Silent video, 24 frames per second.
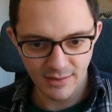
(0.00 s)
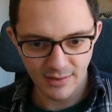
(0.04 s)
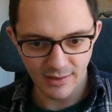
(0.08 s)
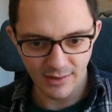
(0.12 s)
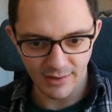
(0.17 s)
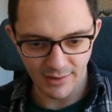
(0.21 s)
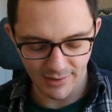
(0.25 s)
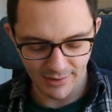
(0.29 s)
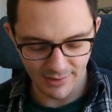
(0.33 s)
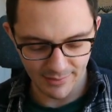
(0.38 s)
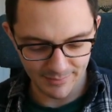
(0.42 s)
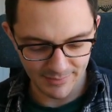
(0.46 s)

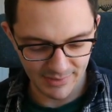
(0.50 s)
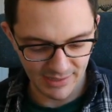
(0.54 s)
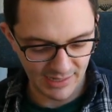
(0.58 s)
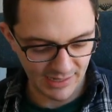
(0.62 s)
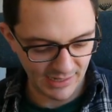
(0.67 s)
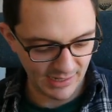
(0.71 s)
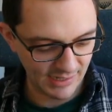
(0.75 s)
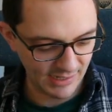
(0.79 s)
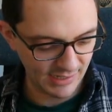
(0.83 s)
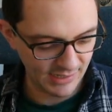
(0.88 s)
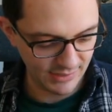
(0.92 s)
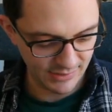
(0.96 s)

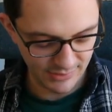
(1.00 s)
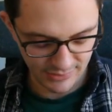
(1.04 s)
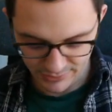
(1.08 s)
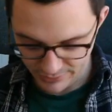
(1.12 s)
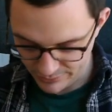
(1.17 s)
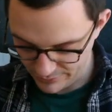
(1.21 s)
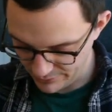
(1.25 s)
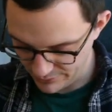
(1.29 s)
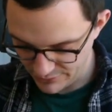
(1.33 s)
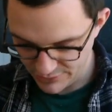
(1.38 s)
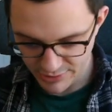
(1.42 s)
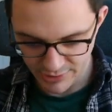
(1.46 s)
And
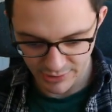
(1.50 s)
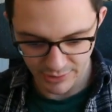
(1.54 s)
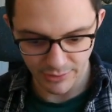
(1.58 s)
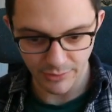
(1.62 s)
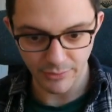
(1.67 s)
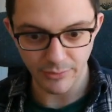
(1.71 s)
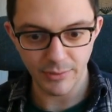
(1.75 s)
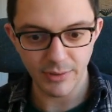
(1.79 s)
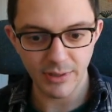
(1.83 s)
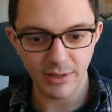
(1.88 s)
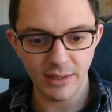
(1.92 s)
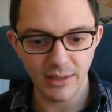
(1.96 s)
also
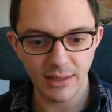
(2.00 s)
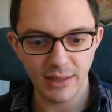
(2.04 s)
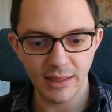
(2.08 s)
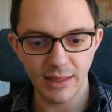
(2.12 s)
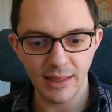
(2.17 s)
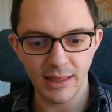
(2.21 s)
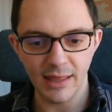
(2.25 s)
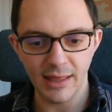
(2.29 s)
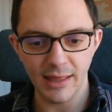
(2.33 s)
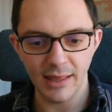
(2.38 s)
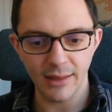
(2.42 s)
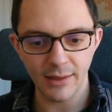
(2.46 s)

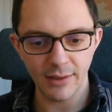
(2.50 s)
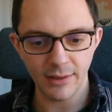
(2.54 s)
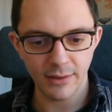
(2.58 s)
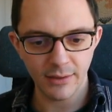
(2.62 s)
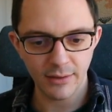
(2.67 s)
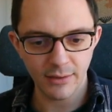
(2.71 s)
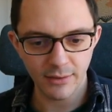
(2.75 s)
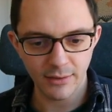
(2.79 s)
here.